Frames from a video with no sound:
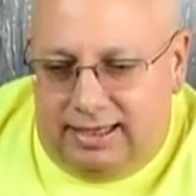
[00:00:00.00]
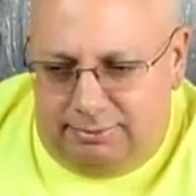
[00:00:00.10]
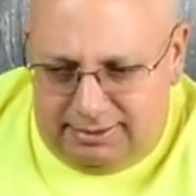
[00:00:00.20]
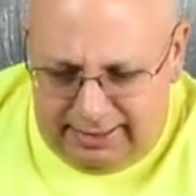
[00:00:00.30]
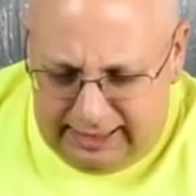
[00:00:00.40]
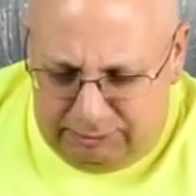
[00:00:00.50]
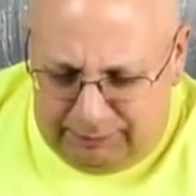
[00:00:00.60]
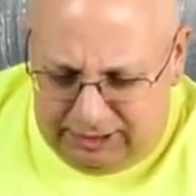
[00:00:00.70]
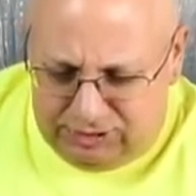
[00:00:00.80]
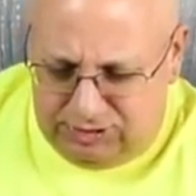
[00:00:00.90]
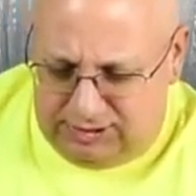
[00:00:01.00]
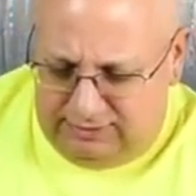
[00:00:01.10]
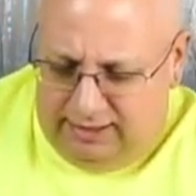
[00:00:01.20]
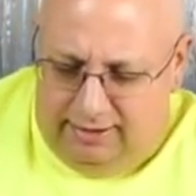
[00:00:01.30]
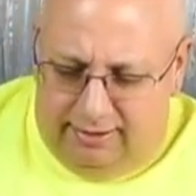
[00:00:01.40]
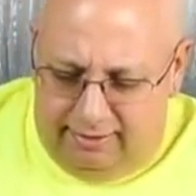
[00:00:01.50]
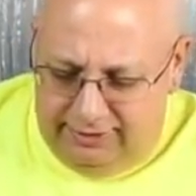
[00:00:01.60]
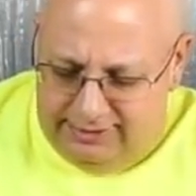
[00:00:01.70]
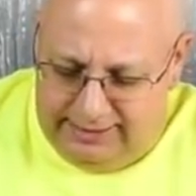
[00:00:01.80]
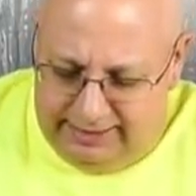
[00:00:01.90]
I've been taking pictures and
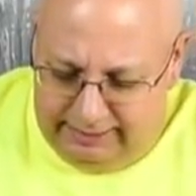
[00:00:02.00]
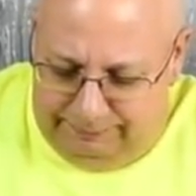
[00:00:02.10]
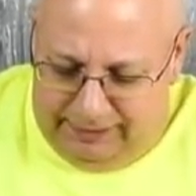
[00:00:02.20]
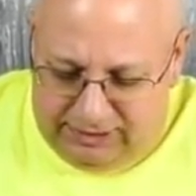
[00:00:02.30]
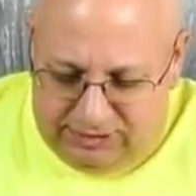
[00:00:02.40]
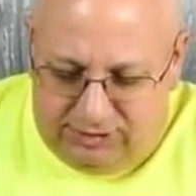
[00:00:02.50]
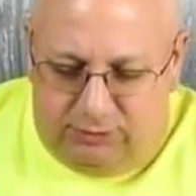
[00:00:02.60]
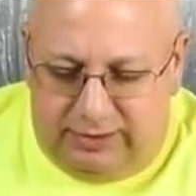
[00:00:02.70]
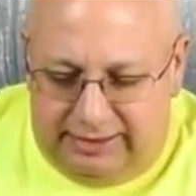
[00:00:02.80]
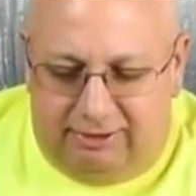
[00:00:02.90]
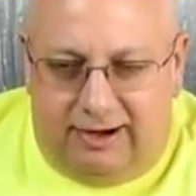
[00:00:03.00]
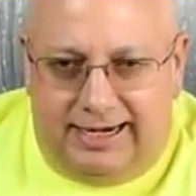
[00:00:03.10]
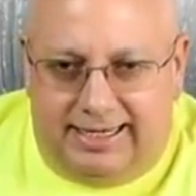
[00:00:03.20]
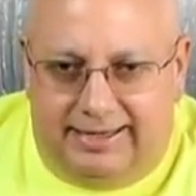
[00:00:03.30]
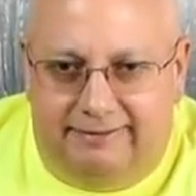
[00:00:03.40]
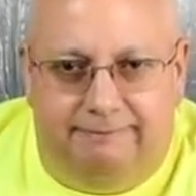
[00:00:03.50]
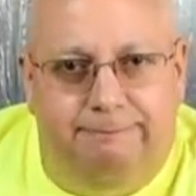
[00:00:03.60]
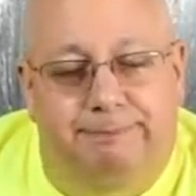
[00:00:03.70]
all of a sudden the pictures are really grainy.